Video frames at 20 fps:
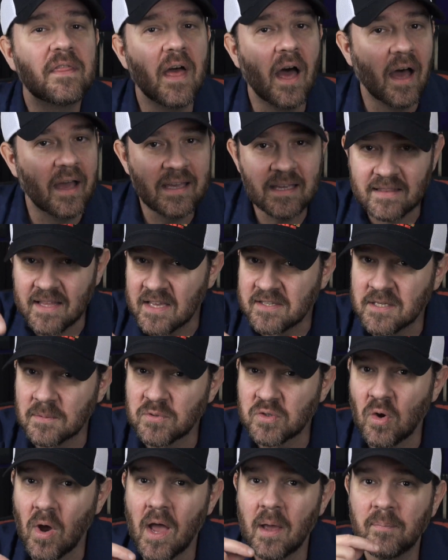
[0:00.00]
Hit that
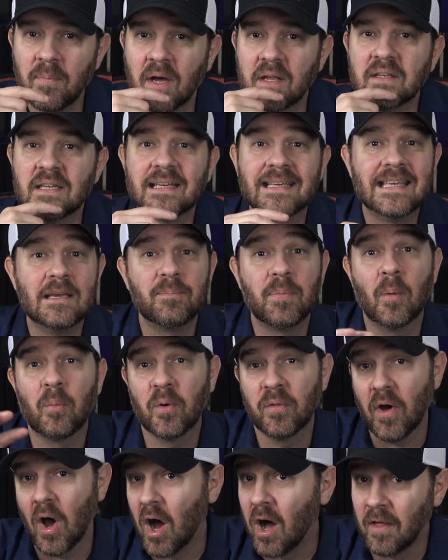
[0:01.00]
subscribe button to keep up
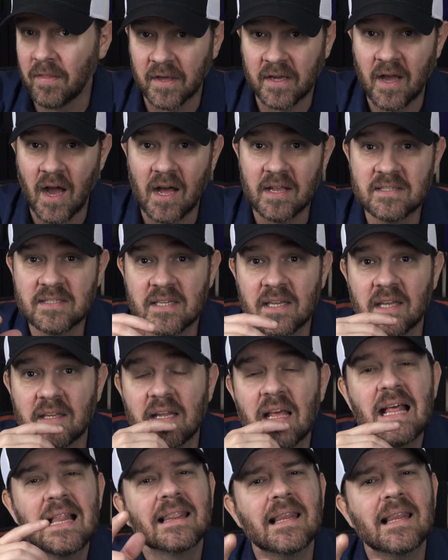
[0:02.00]
with all the content.